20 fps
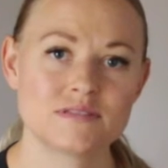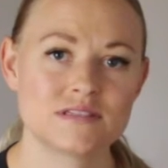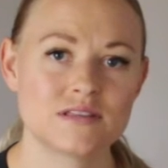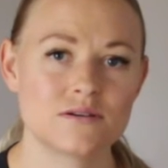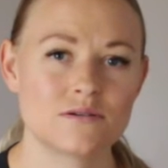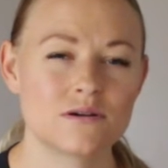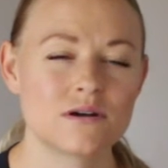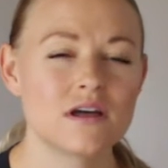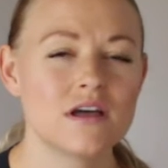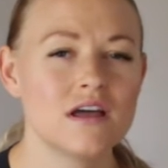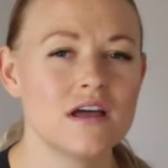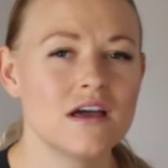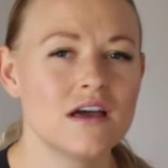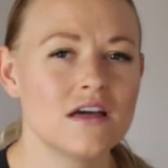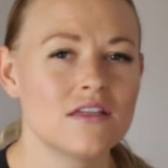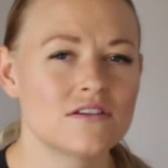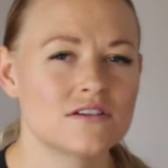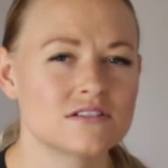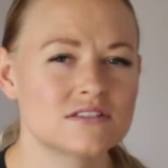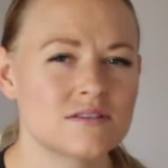So
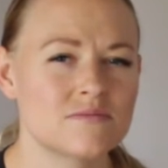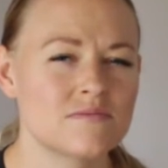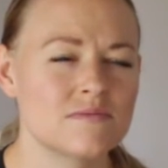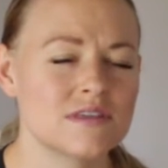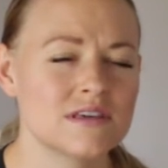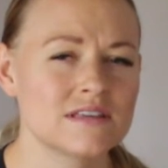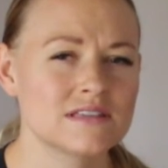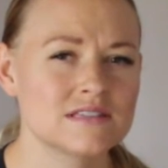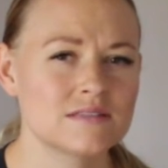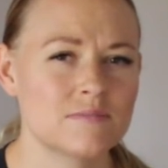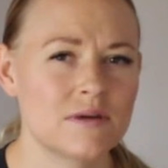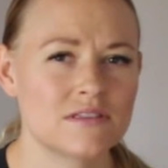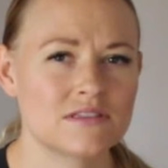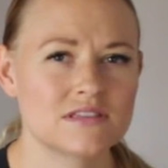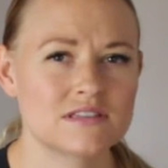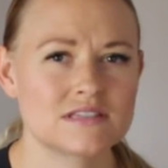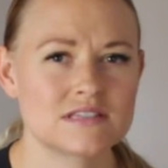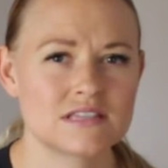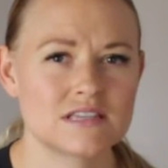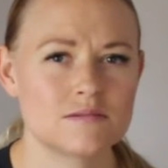there's some things about
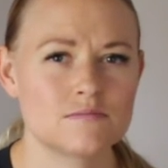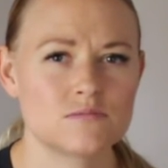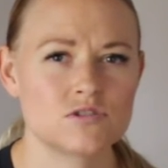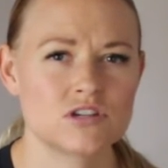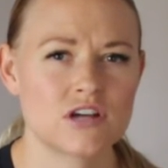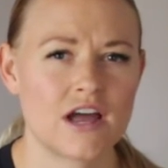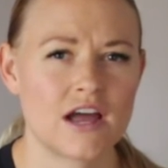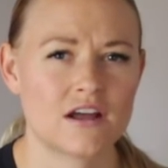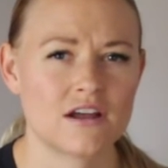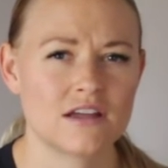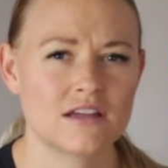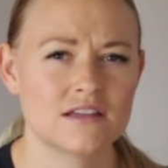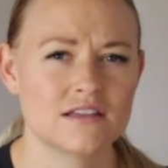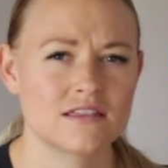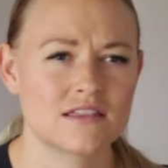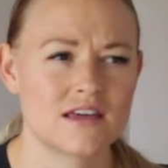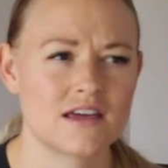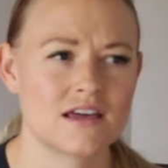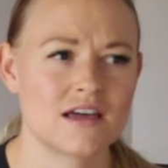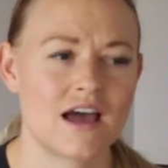the sleep
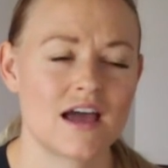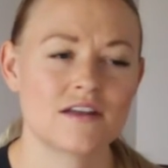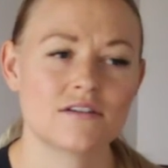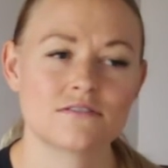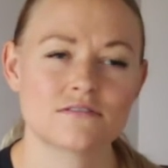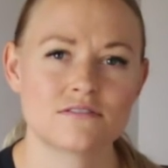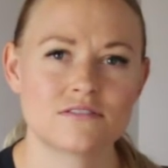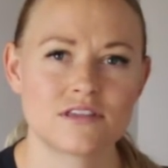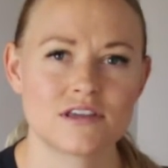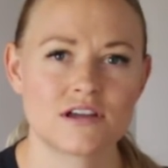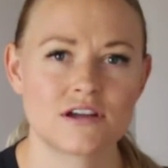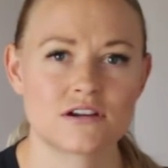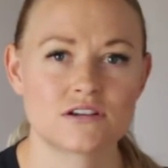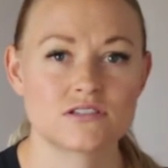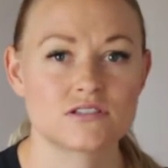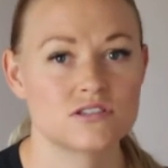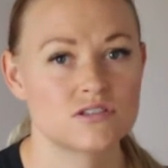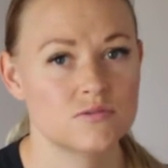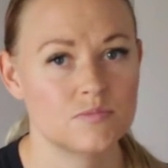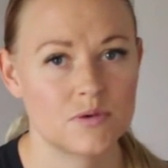tracking that I don't think are
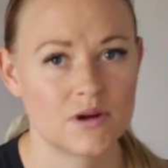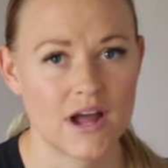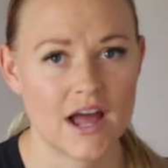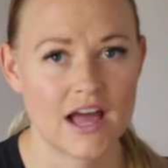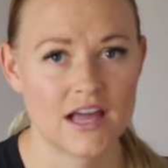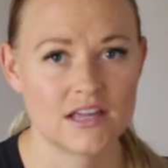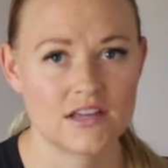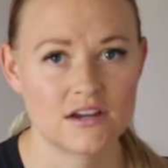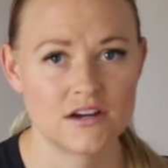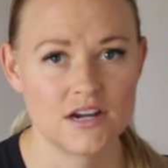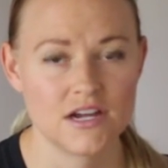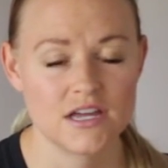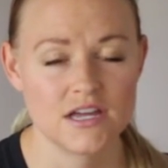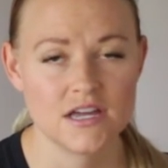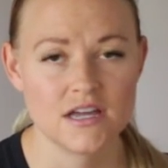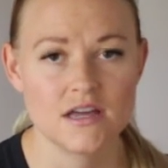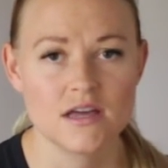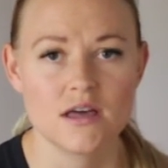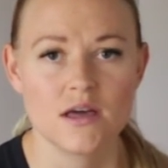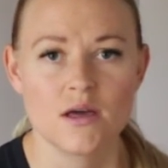super accurate,
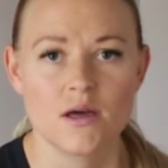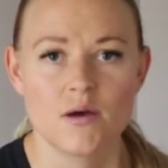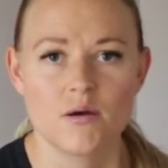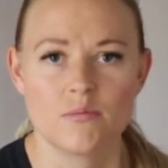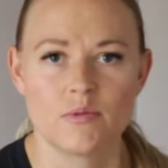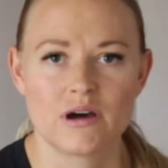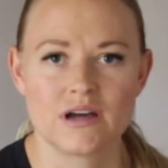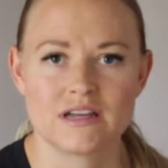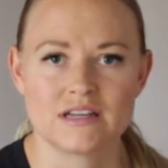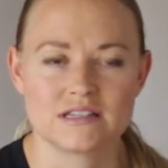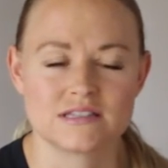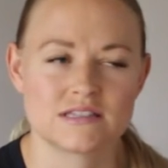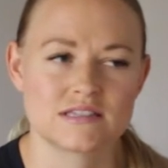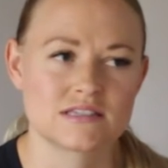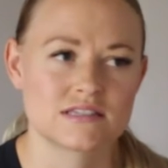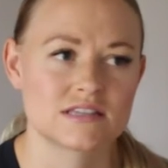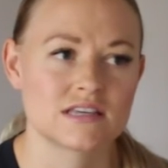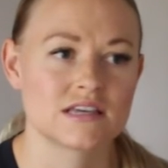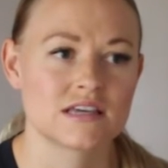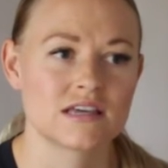but
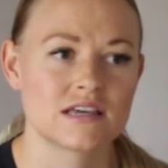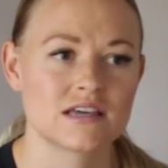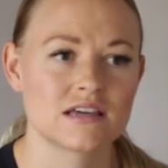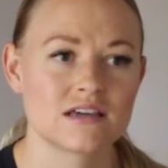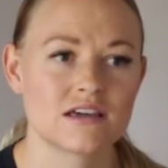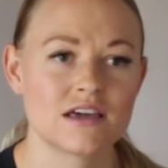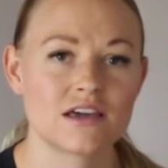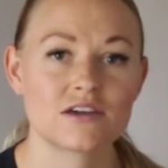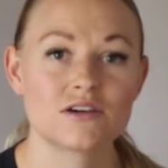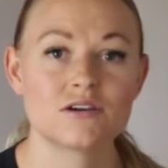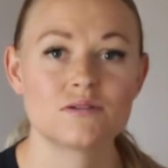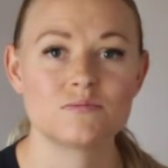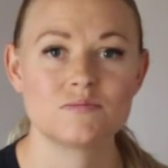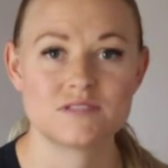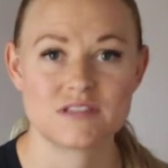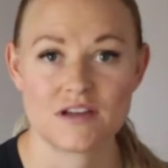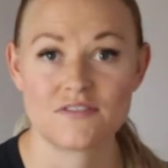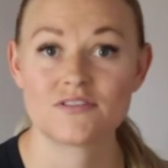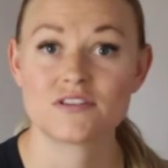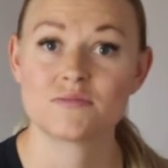it could
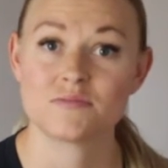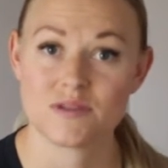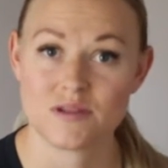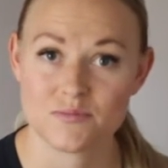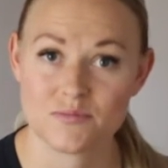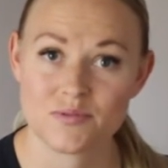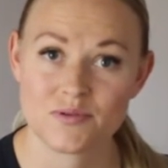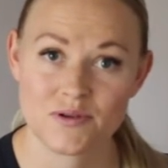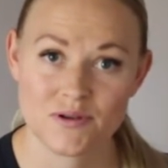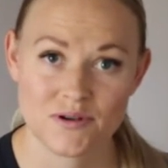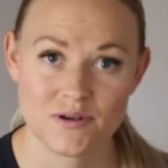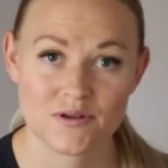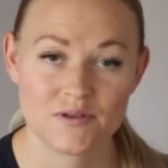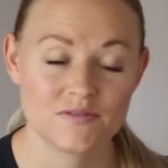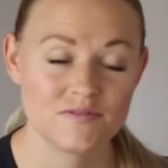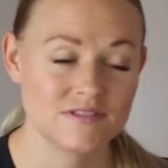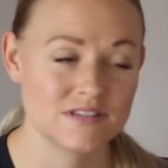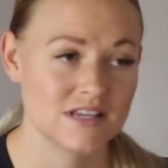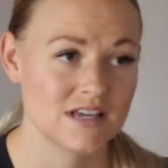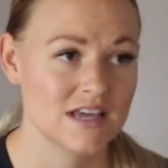definitely be
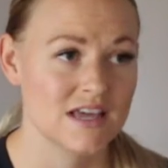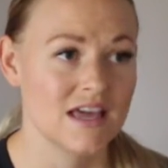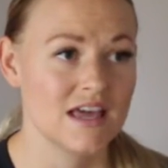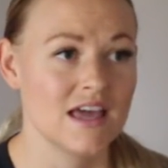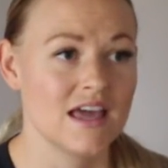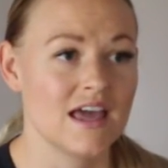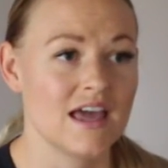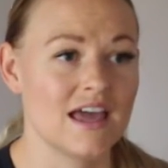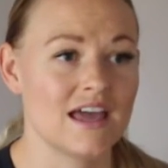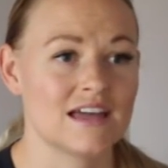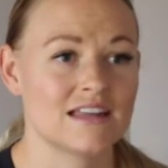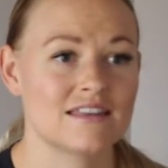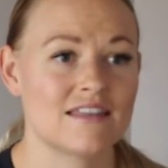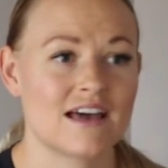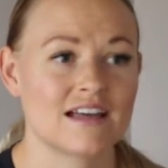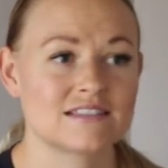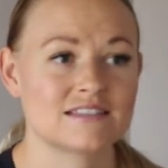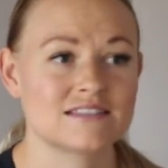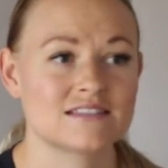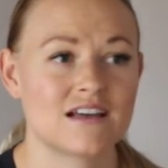improved. And
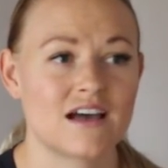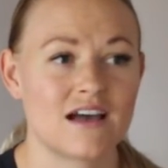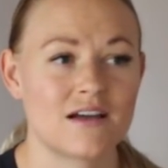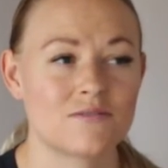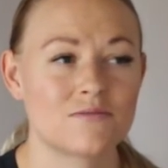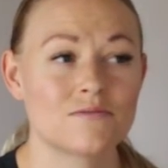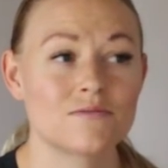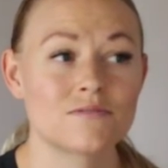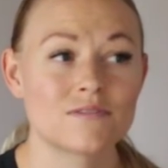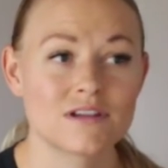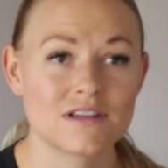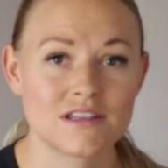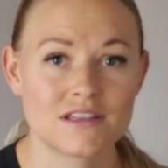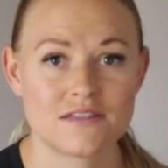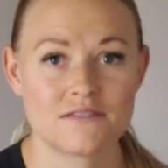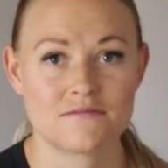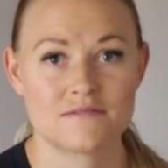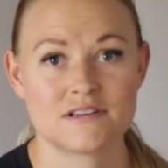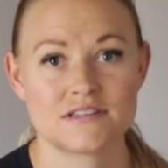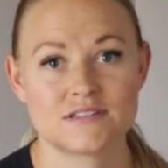that's not really
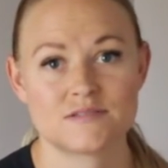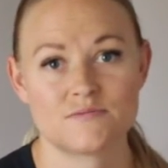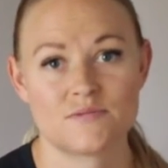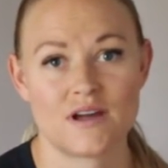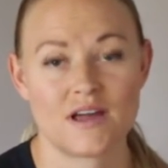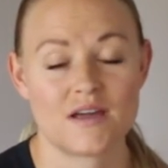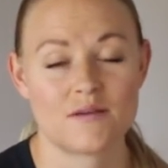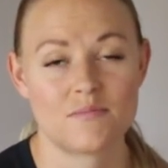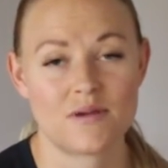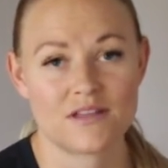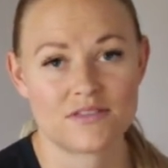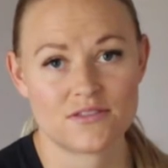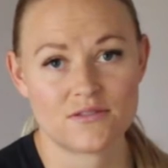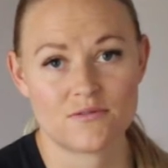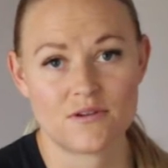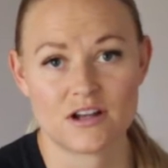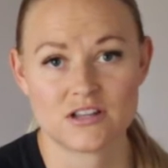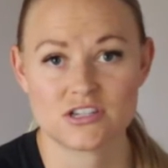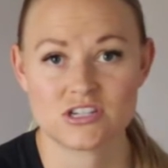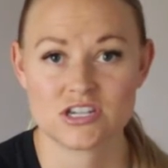the reason why I bought the
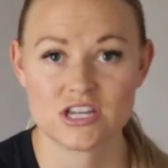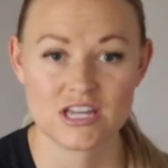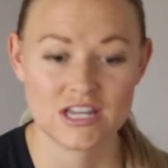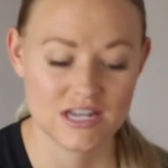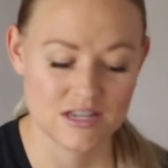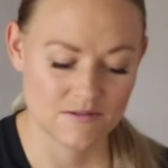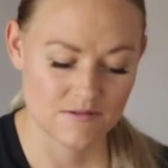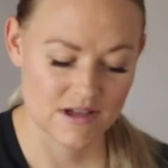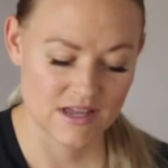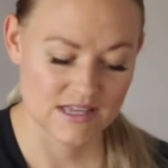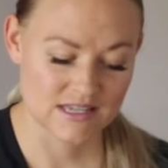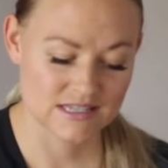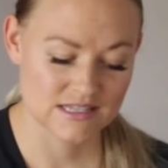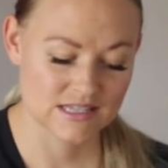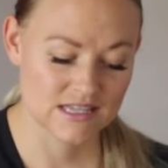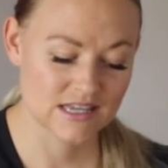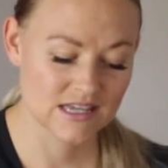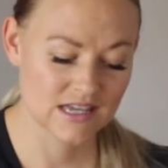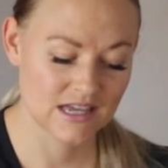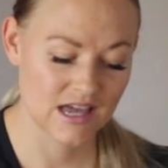watch anyways.